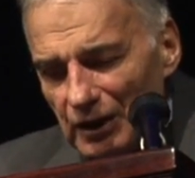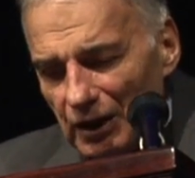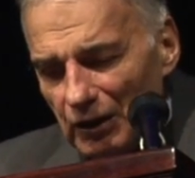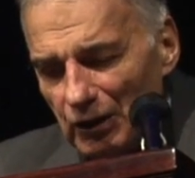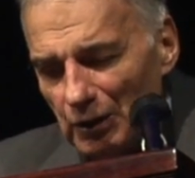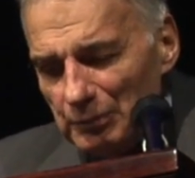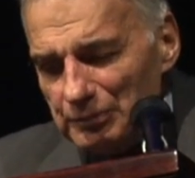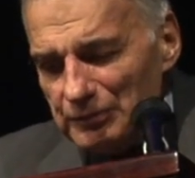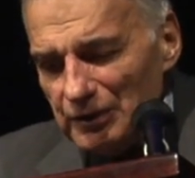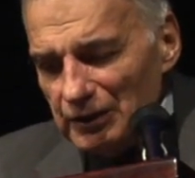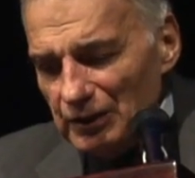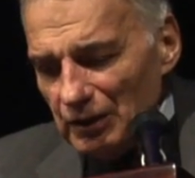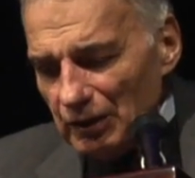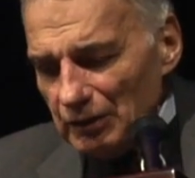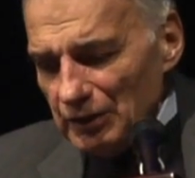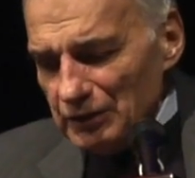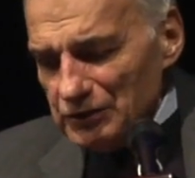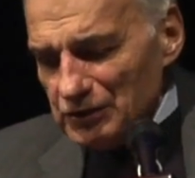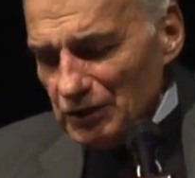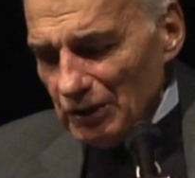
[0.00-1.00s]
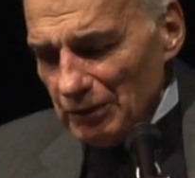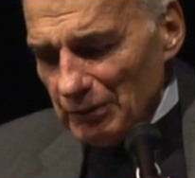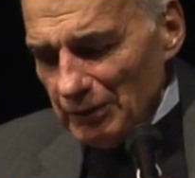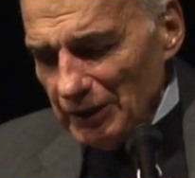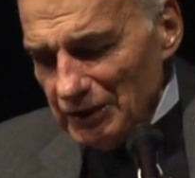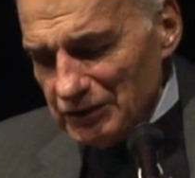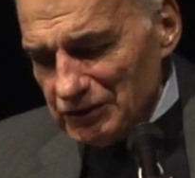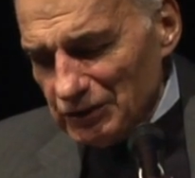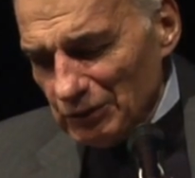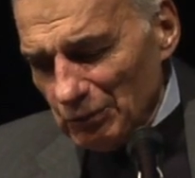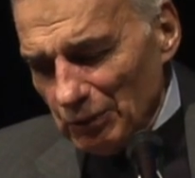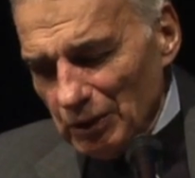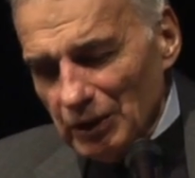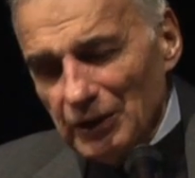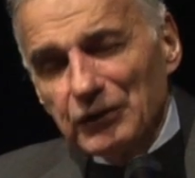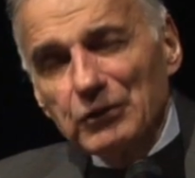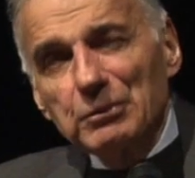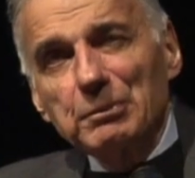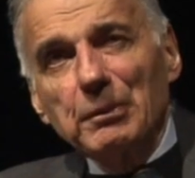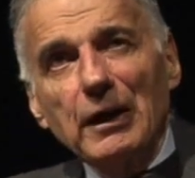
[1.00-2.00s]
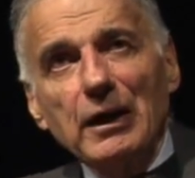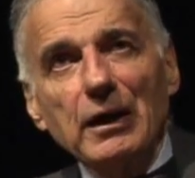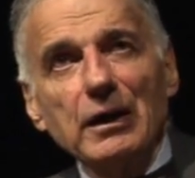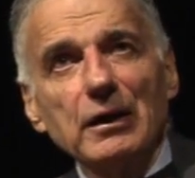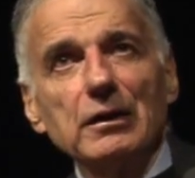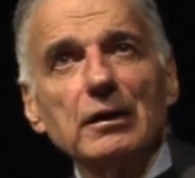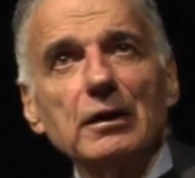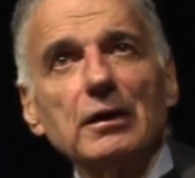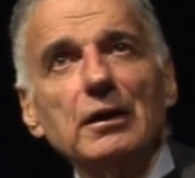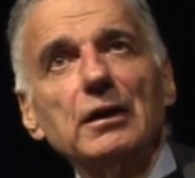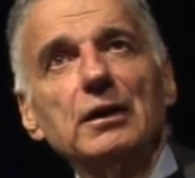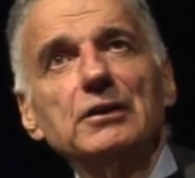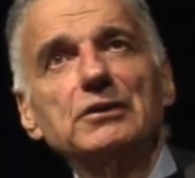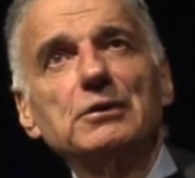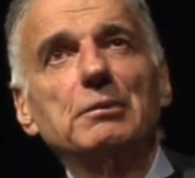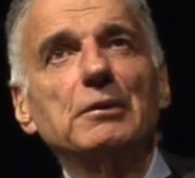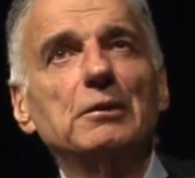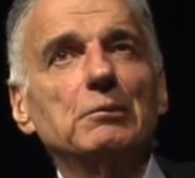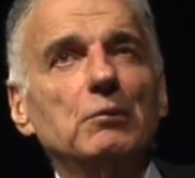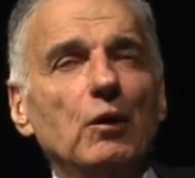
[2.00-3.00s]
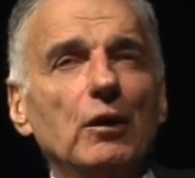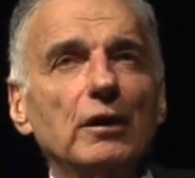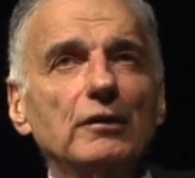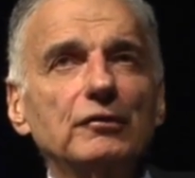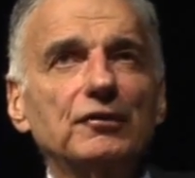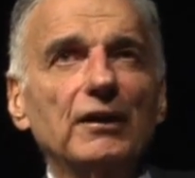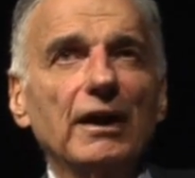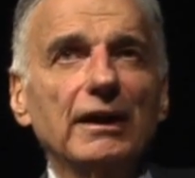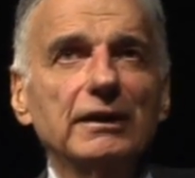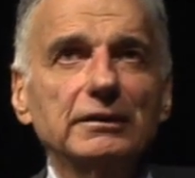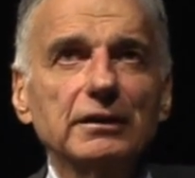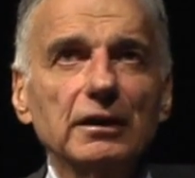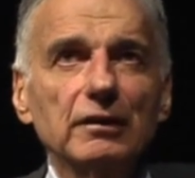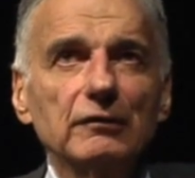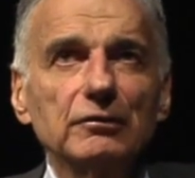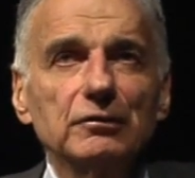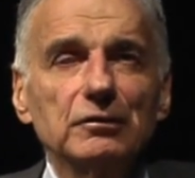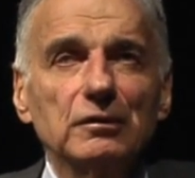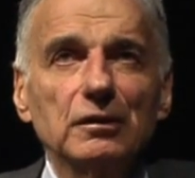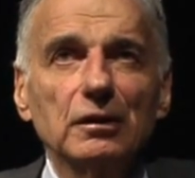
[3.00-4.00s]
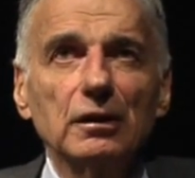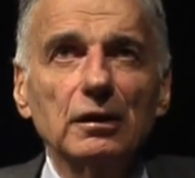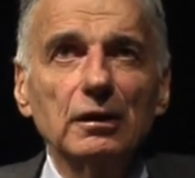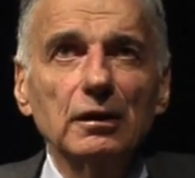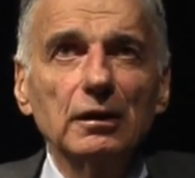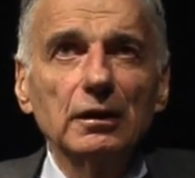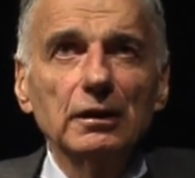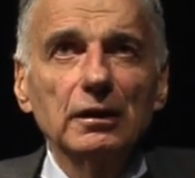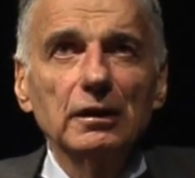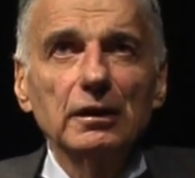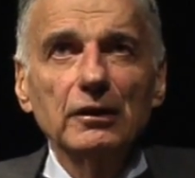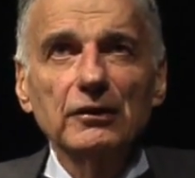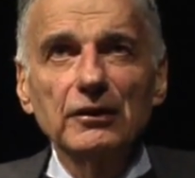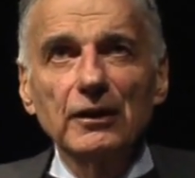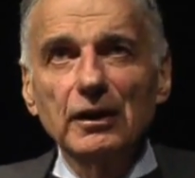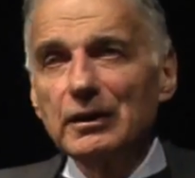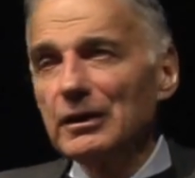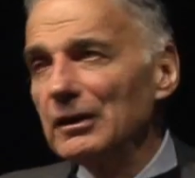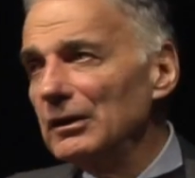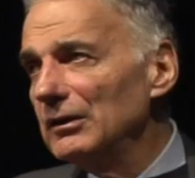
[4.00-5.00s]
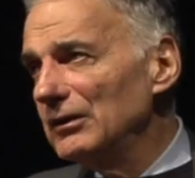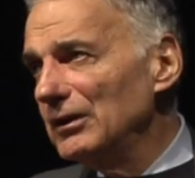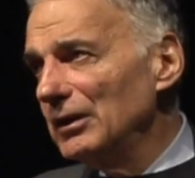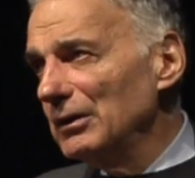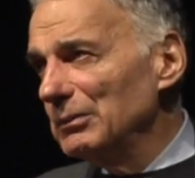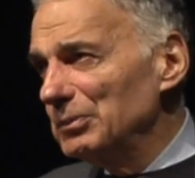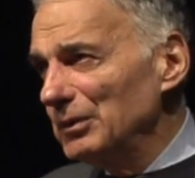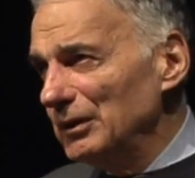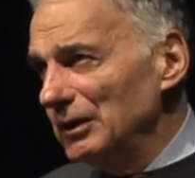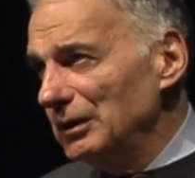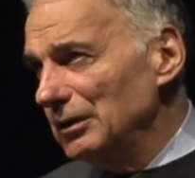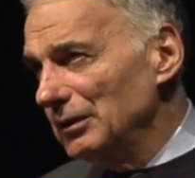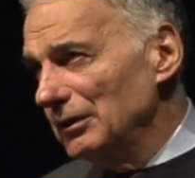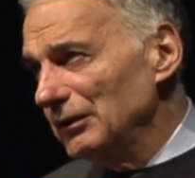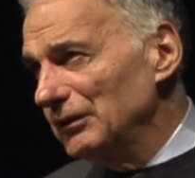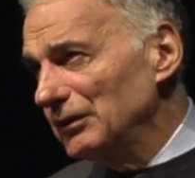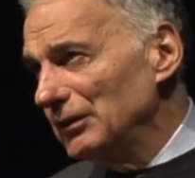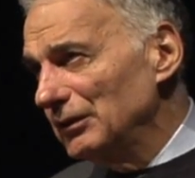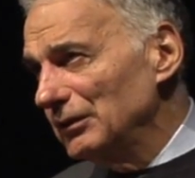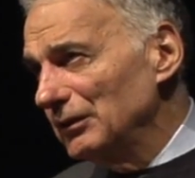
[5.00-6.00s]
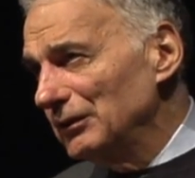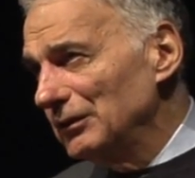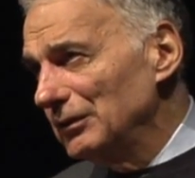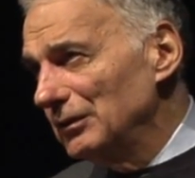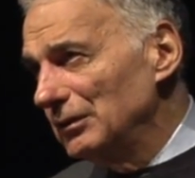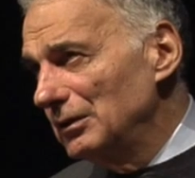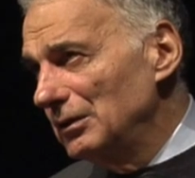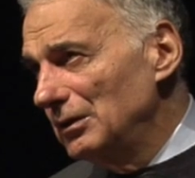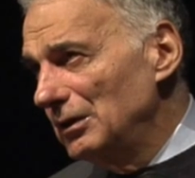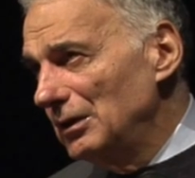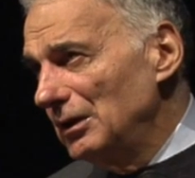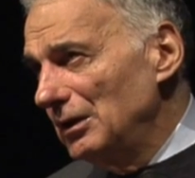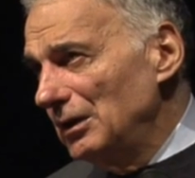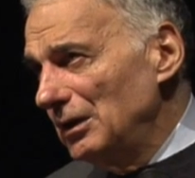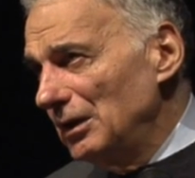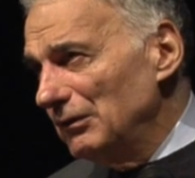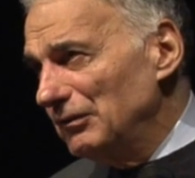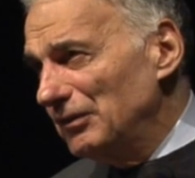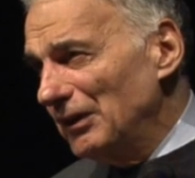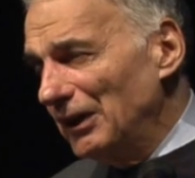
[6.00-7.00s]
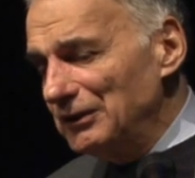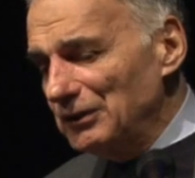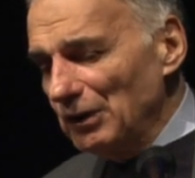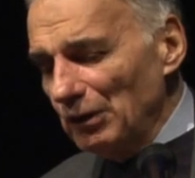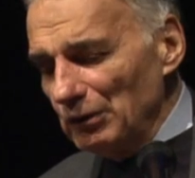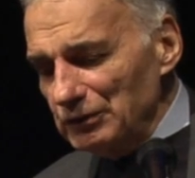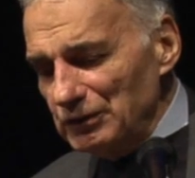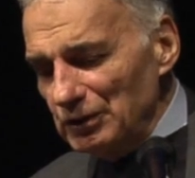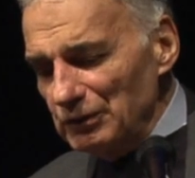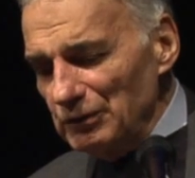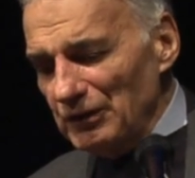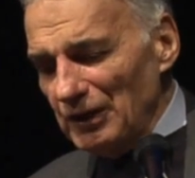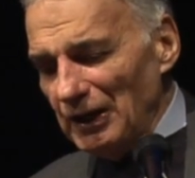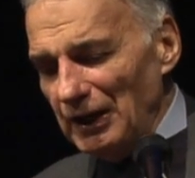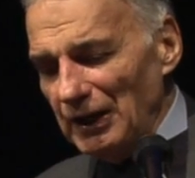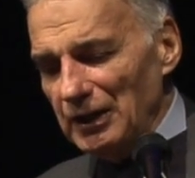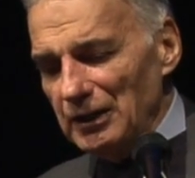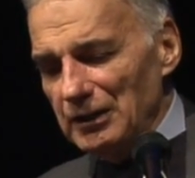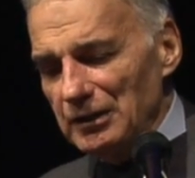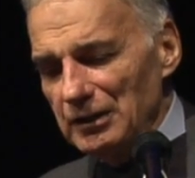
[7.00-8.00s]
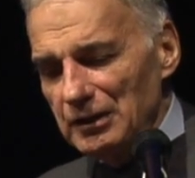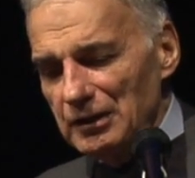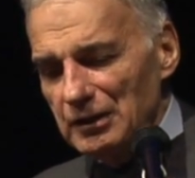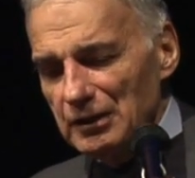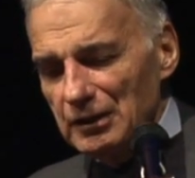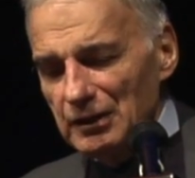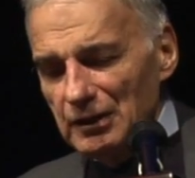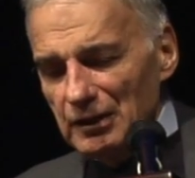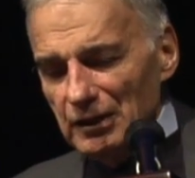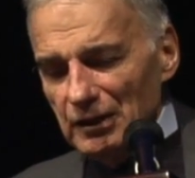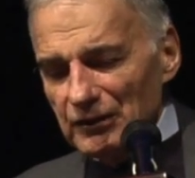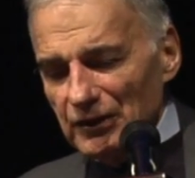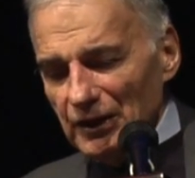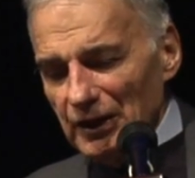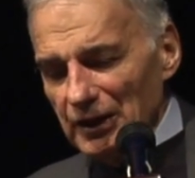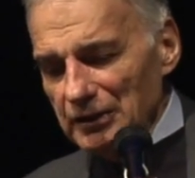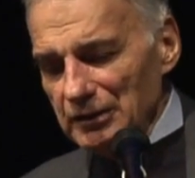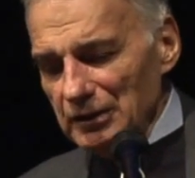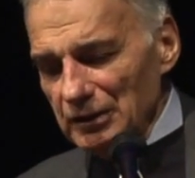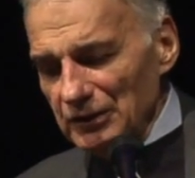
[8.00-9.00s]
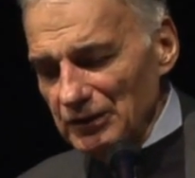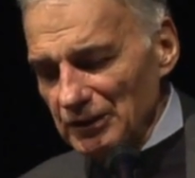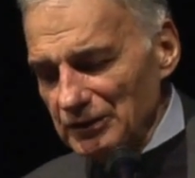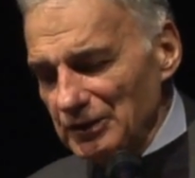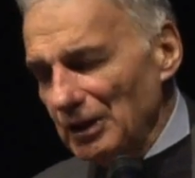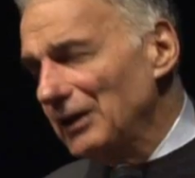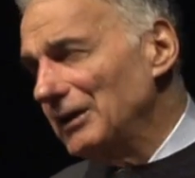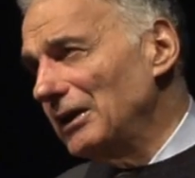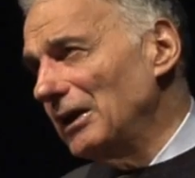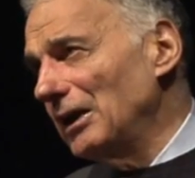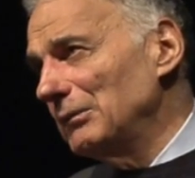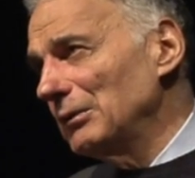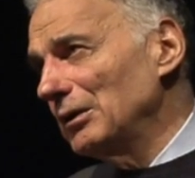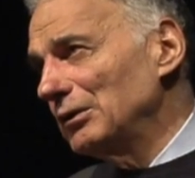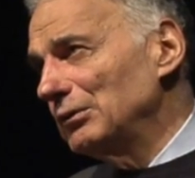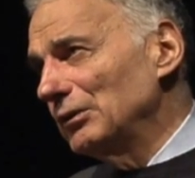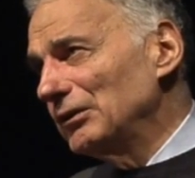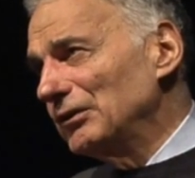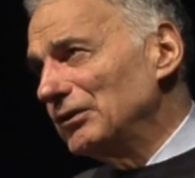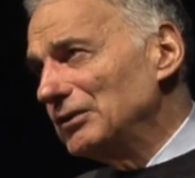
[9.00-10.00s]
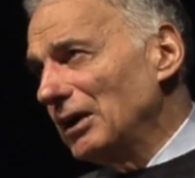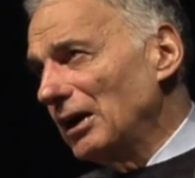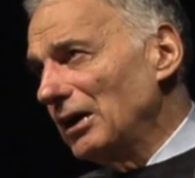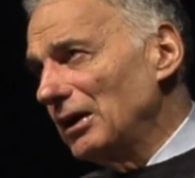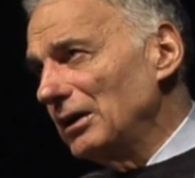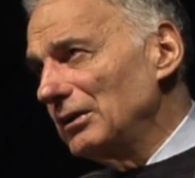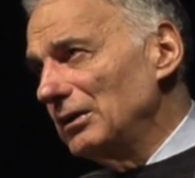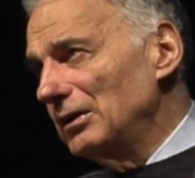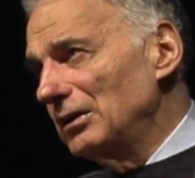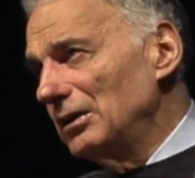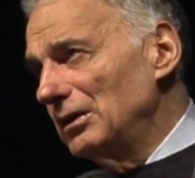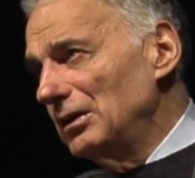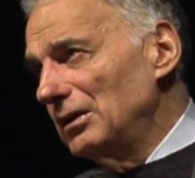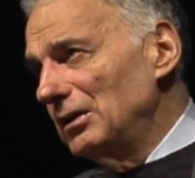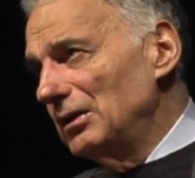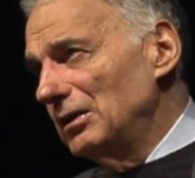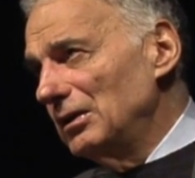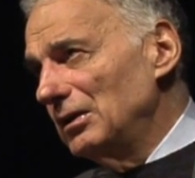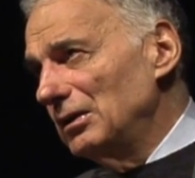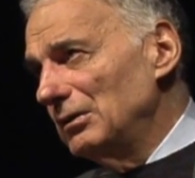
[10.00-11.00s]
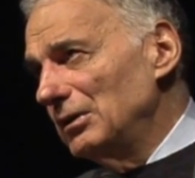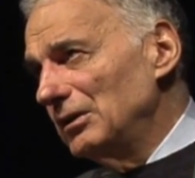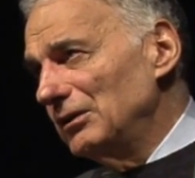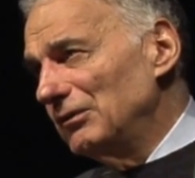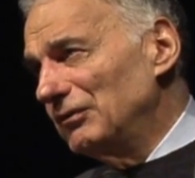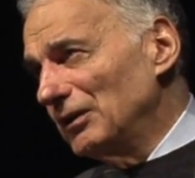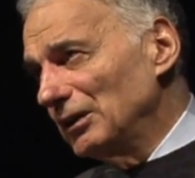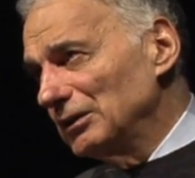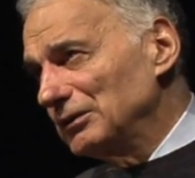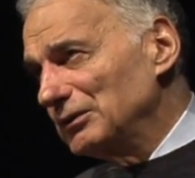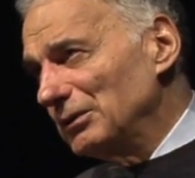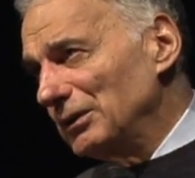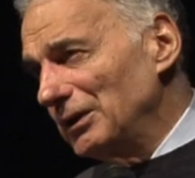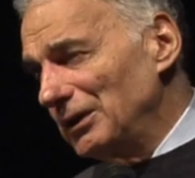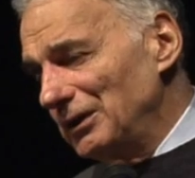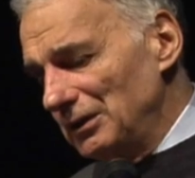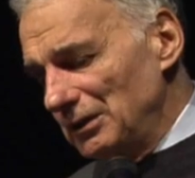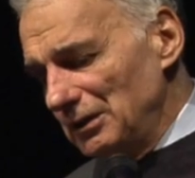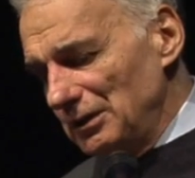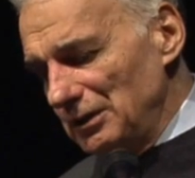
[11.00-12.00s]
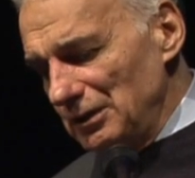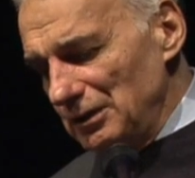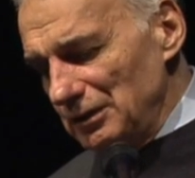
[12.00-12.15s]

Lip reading: I hope the younger generation will aspire to be more effective than their precursors. If they don't do that, then the dynamic will start filtering